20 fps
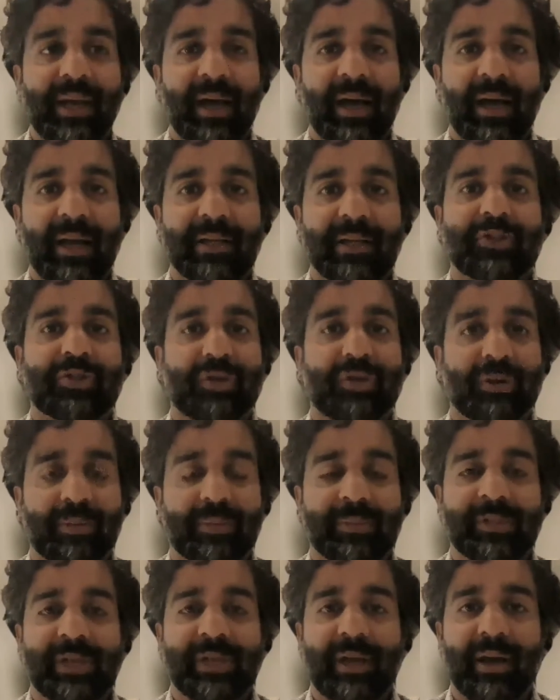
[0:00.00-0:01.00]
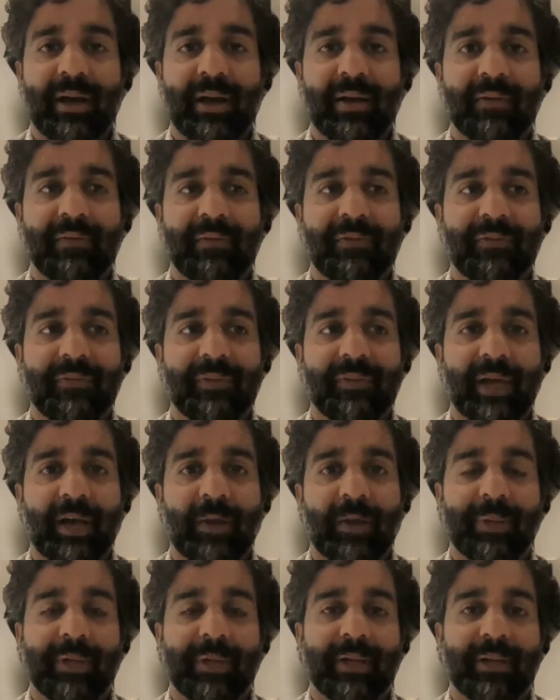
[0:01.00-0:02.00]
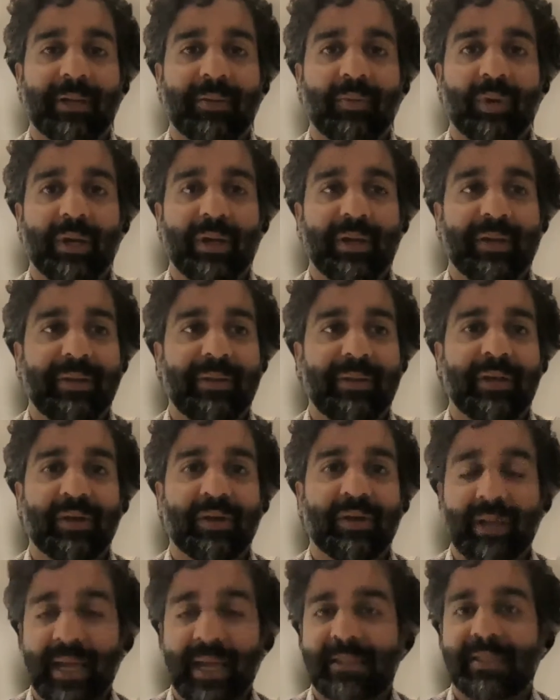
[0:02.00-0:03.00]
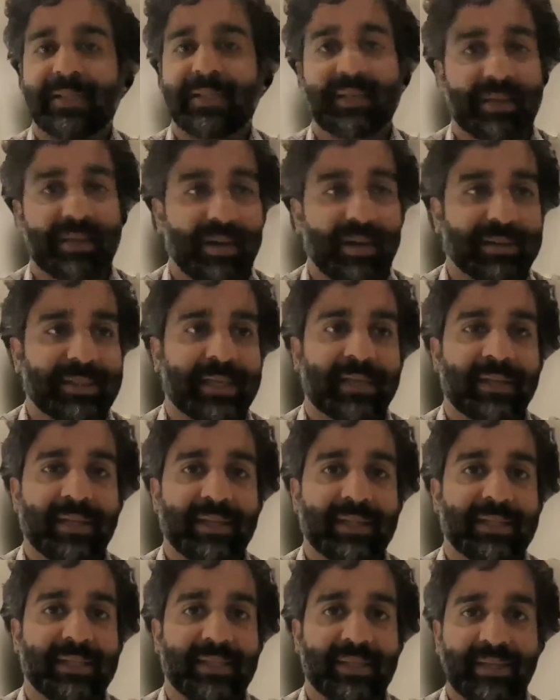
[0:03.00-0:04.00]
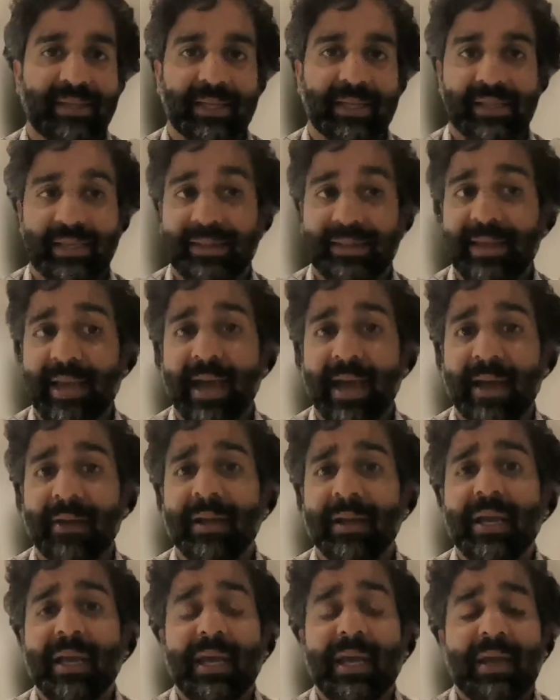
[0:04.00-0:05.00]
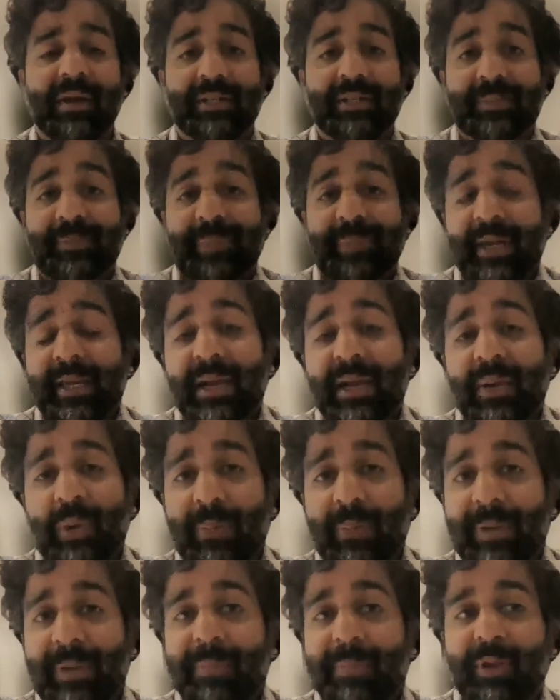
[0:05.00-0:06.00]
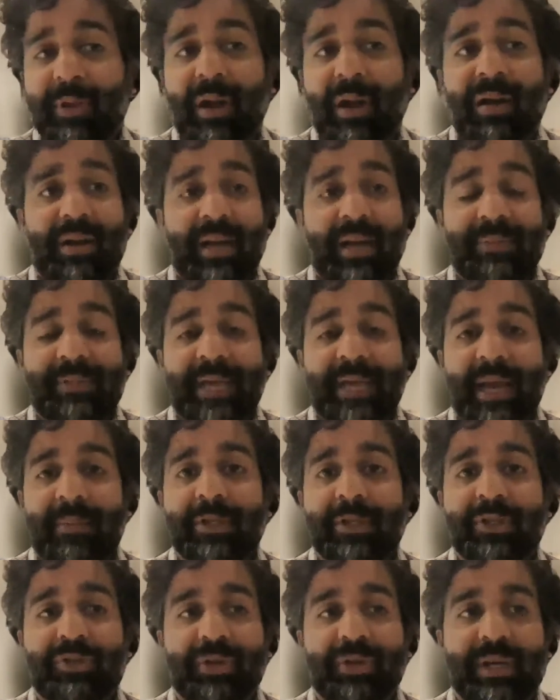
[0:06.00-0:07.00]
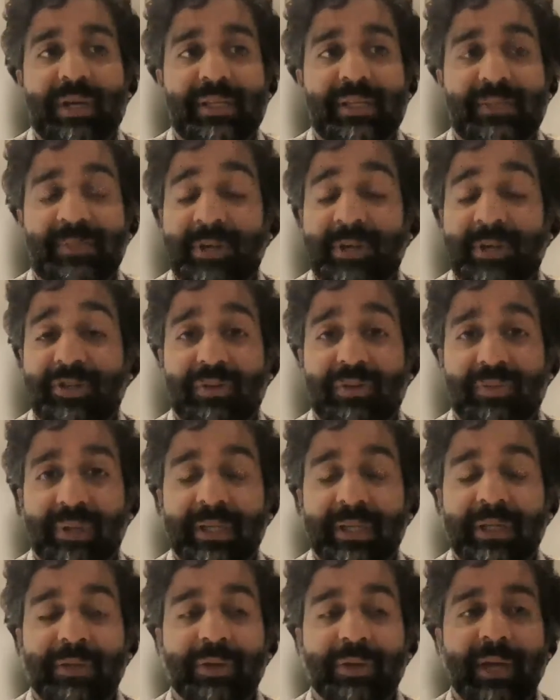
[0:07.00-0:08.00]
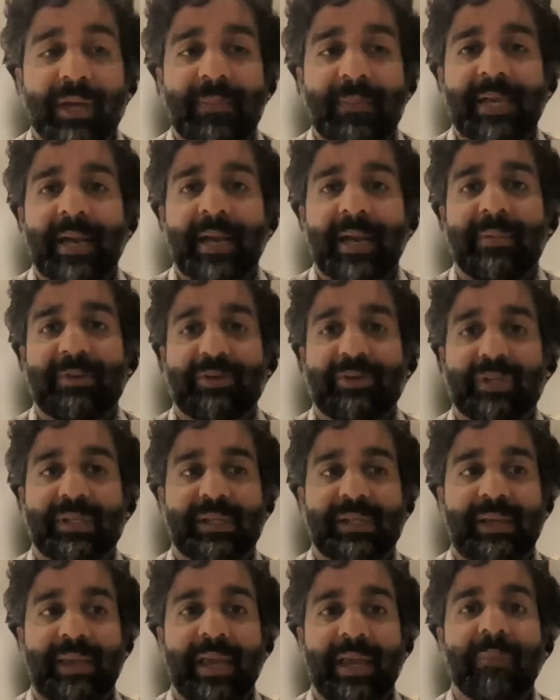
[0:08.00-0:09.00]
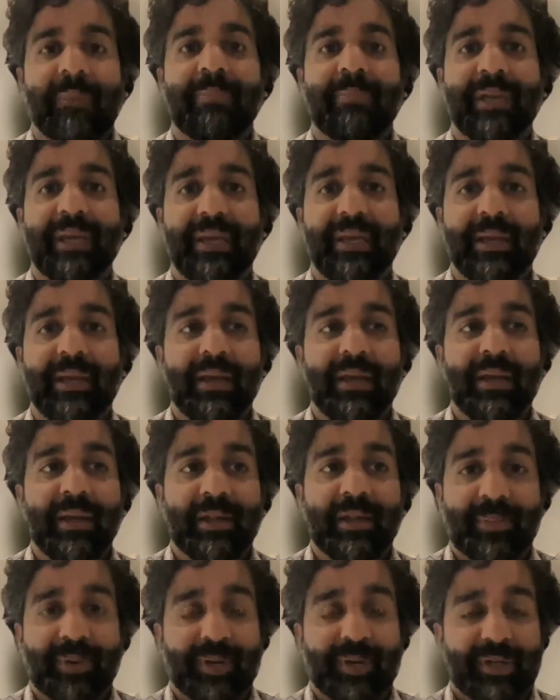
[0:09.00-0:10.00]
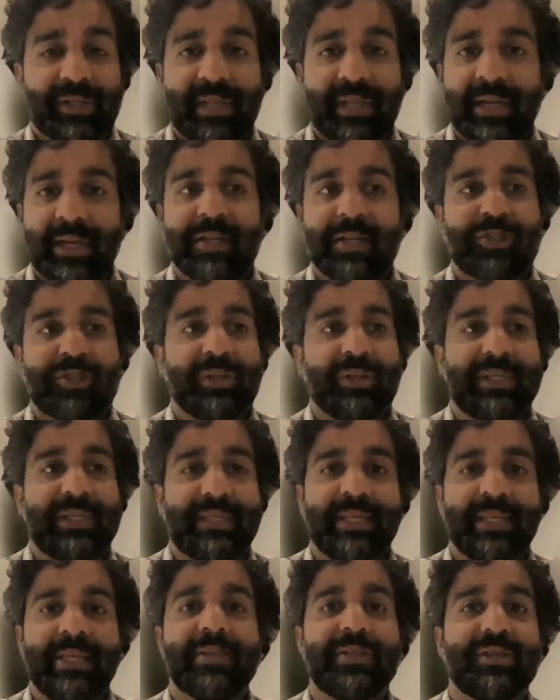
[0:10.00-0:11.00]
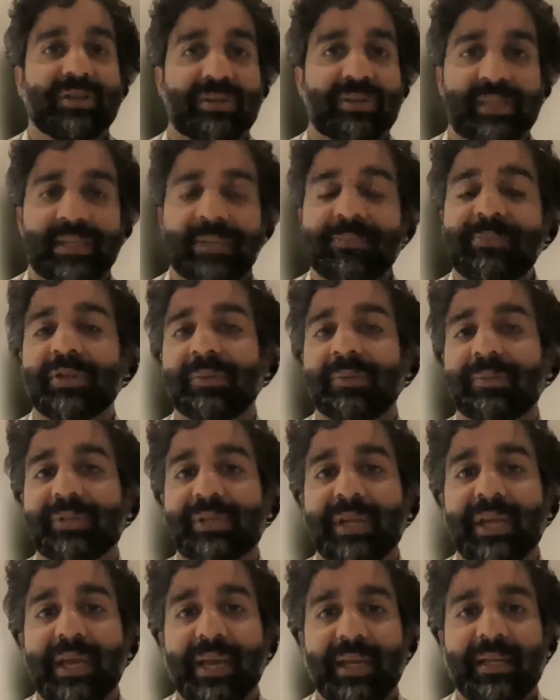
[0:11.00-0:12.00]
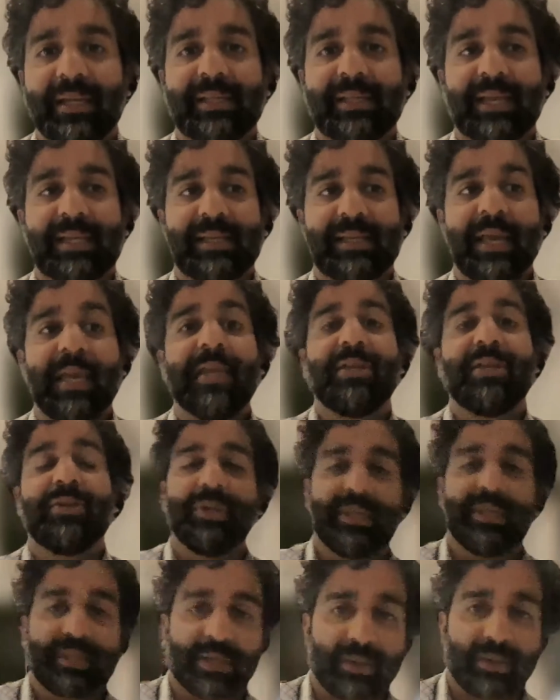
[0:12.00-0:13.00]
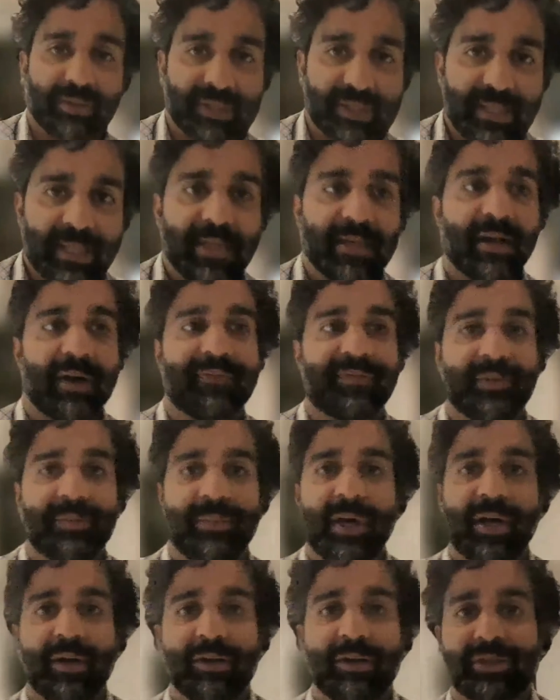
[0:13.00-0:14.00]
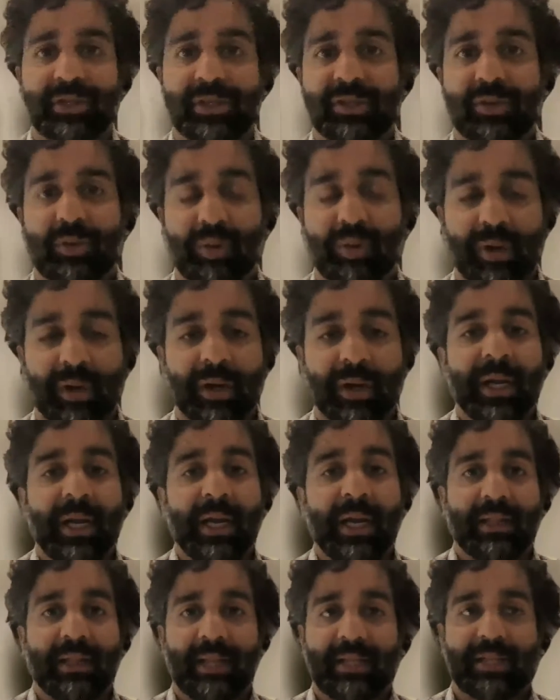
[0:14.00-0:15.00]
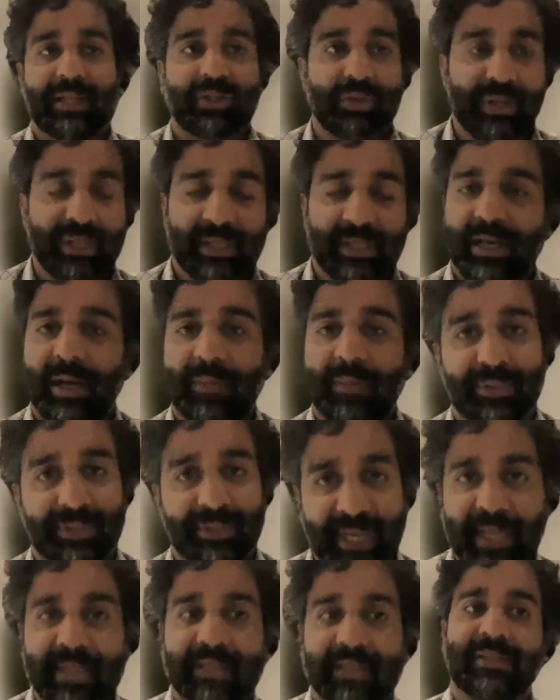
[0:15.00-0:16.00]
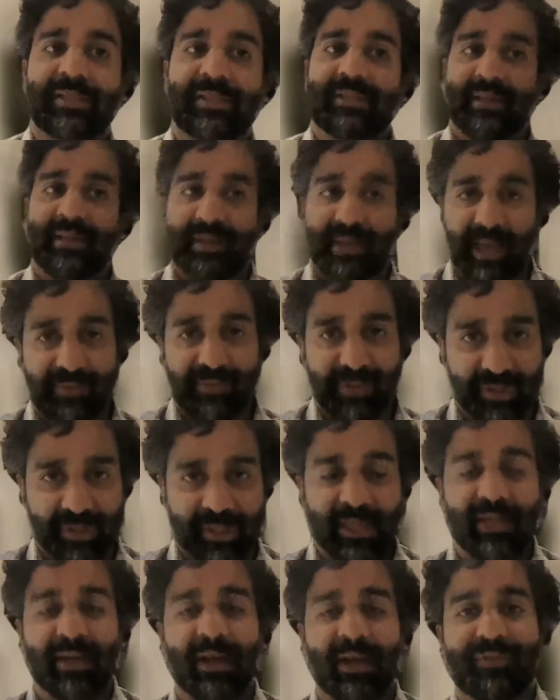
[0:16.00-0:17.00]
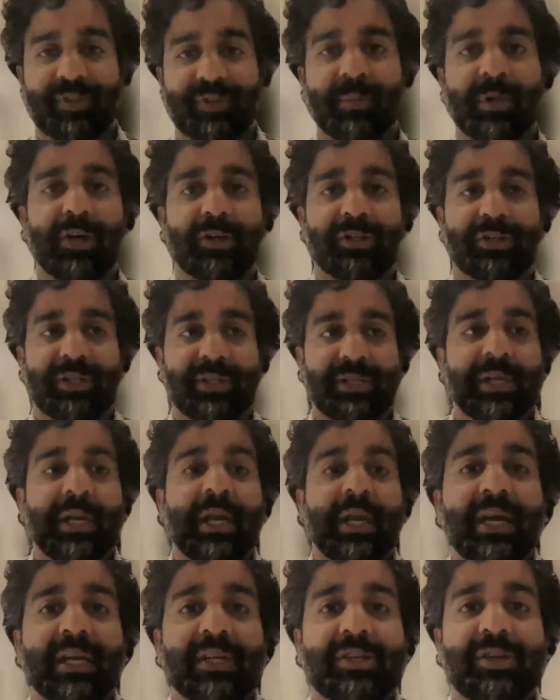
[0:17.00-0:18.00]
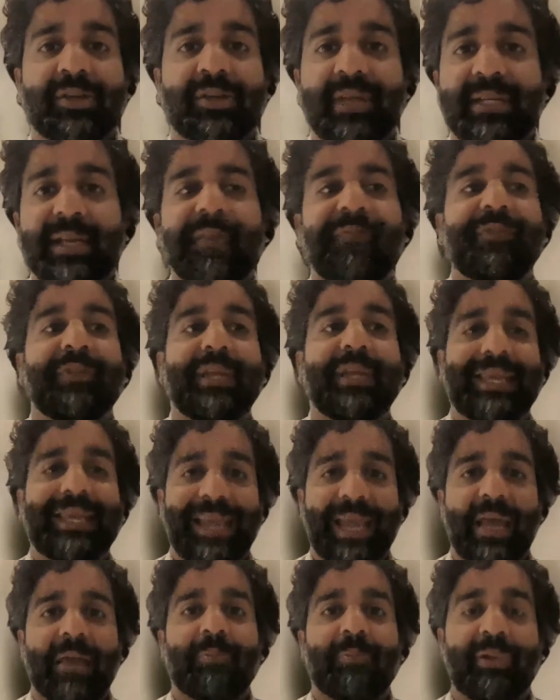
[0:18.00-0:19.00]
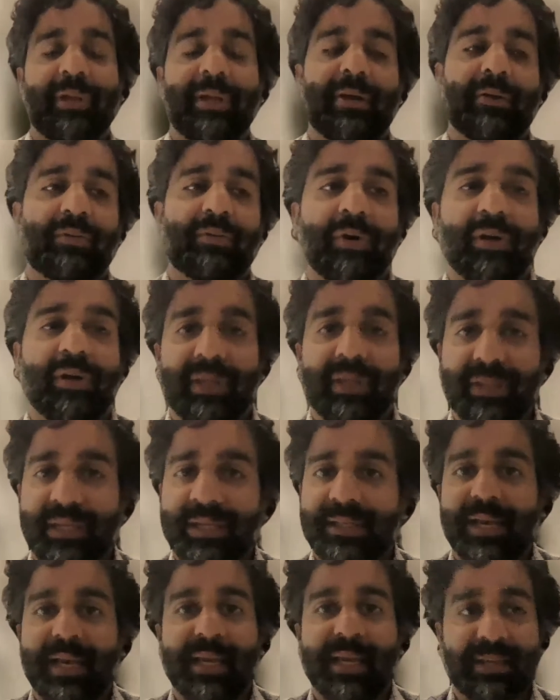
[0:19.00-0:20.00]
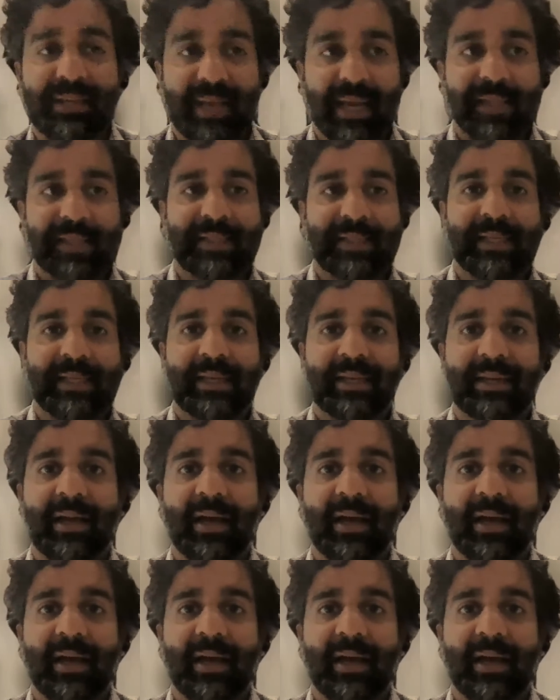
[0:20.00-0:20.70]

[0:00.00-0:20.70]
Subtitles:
in terms of helping with glasses and contact lenses and things like that. Depending on where people are, an optometrist, especially a really good optometrist, can be the person that initially sees your symptoms and says, hey, you need to go see an ophthalmologist, or let's do these couple tests and have you see an ophthalmologist. So they definitely can play a role in the diagnostic